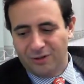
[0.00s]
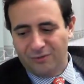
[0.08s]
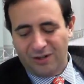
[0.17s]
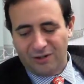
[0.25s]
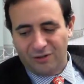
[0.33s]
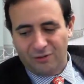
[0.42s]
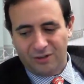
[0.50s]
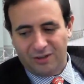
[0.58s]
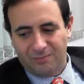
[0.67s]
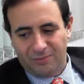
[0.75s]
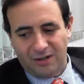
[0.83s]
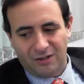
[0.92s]
if I knew what
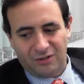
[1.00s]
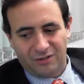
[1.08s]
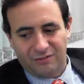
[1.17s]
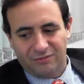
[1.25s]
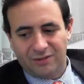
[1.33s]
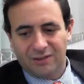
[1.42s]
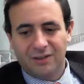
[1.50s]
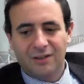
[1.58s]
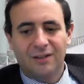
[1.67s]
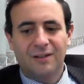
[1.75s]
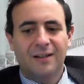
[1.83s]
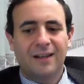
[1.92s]
the price of
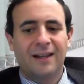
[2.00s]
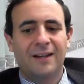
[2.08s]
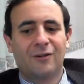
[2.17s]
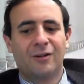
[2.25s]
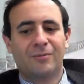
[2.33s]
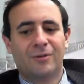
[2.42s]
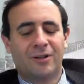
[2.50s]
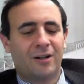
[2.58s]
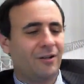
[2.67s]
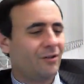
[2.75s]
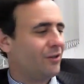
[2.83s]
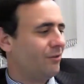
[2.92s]
any
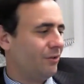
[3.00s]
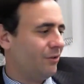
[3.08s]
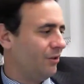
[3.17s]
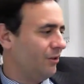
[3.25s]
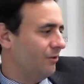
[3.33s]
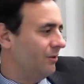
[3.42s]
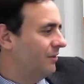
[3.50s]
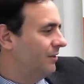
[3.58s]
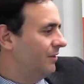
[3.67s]
cryptocurrency would do,